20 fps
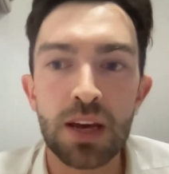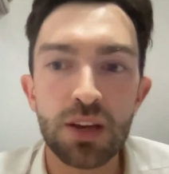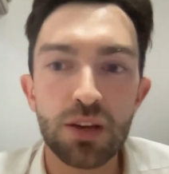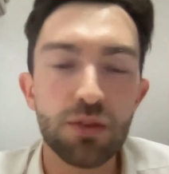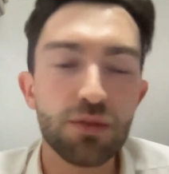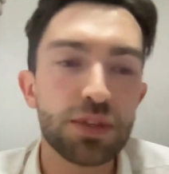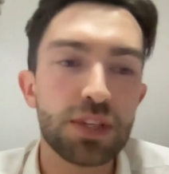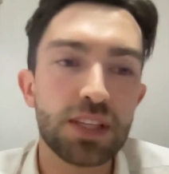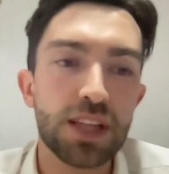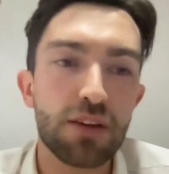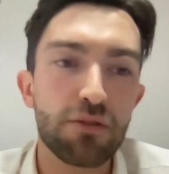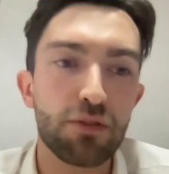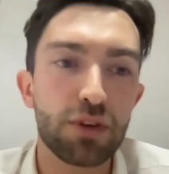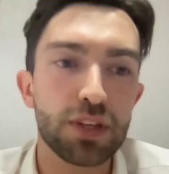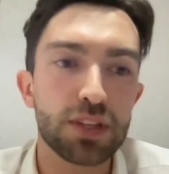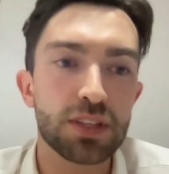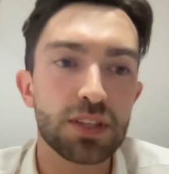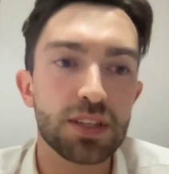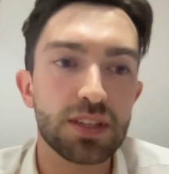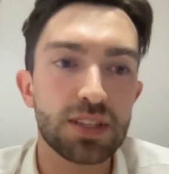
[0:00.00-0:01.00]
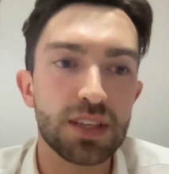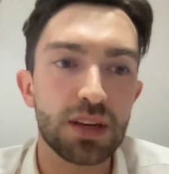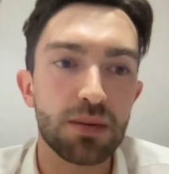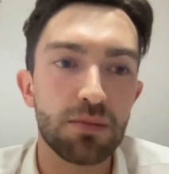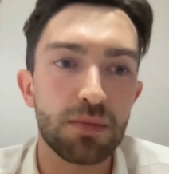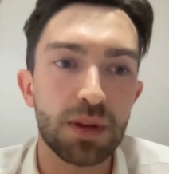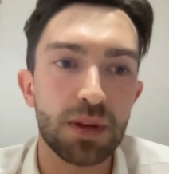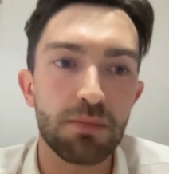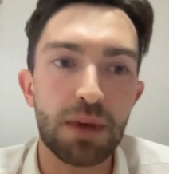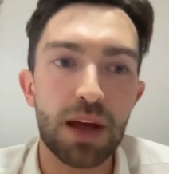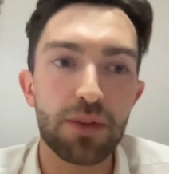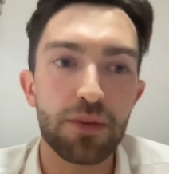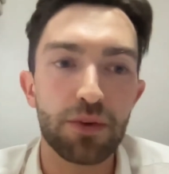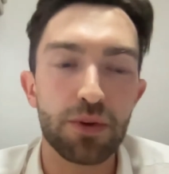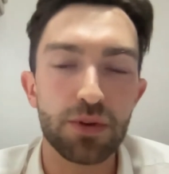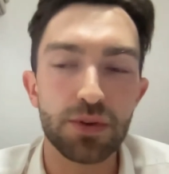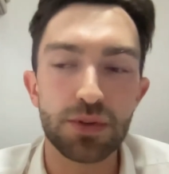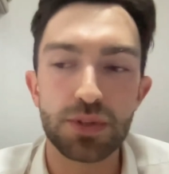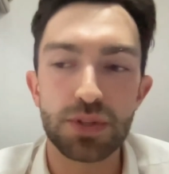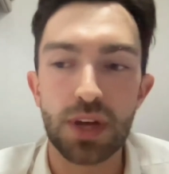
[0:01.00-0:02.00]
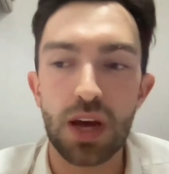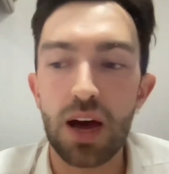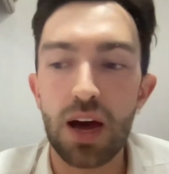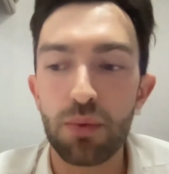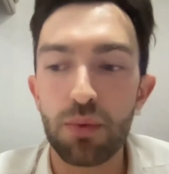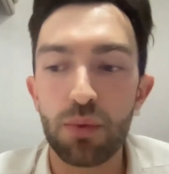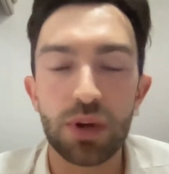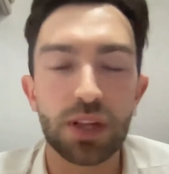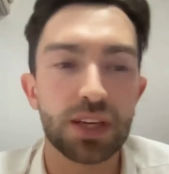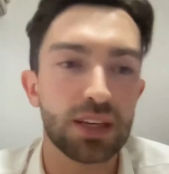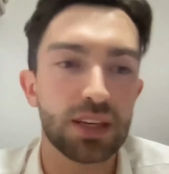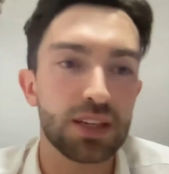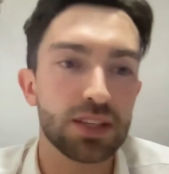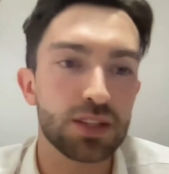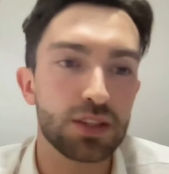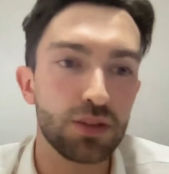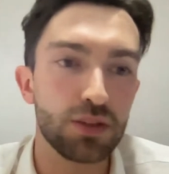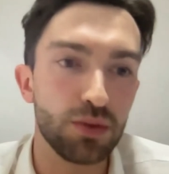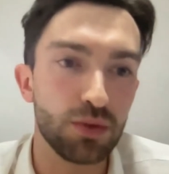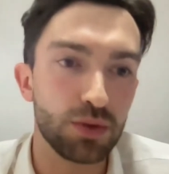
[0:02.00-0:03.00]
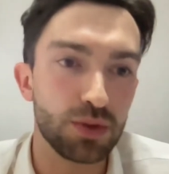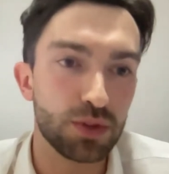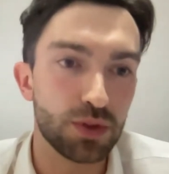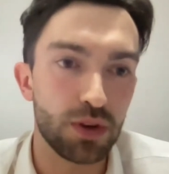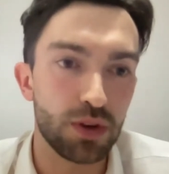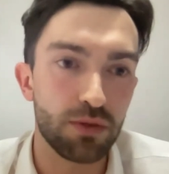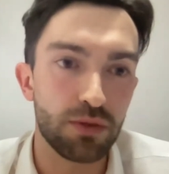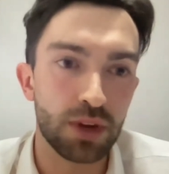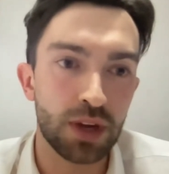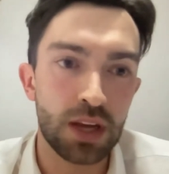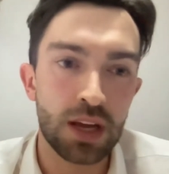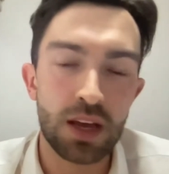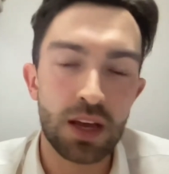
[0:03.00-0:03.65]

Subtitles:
You've seen that, for instance, in Petro's unwillingness to sort of